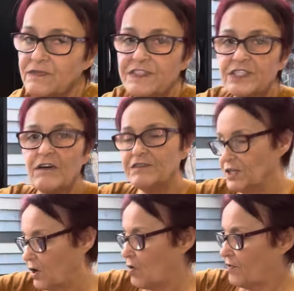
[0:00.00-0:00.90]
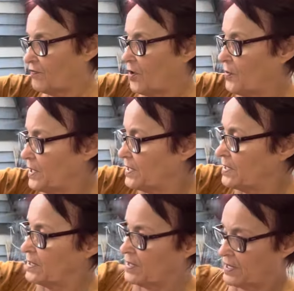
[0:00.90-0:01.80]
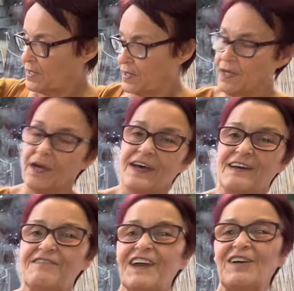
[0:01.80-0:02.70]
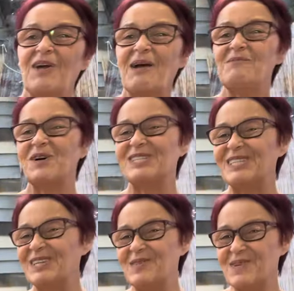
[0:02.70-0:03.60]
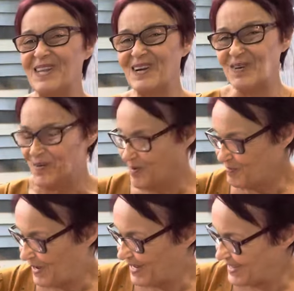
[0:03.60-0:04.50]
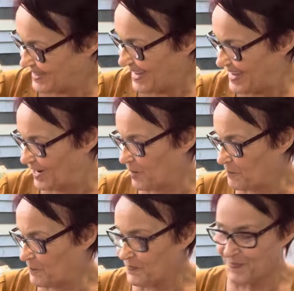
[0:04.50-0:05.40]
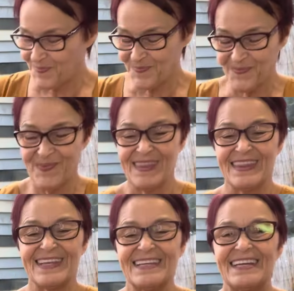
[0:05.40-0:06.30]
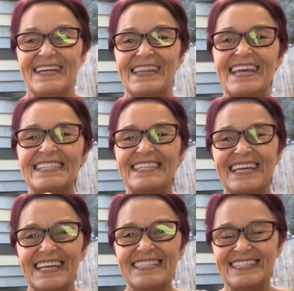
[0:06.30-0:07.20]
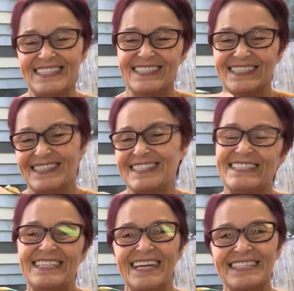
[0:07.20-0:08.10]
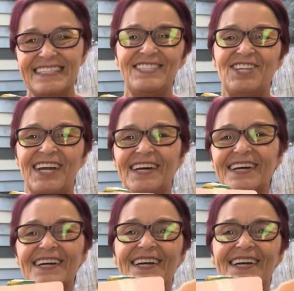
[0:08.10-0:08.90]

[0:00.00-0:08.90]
of stuff to go through and figure out what to do with it all. But there you go. This is the Stacey Gia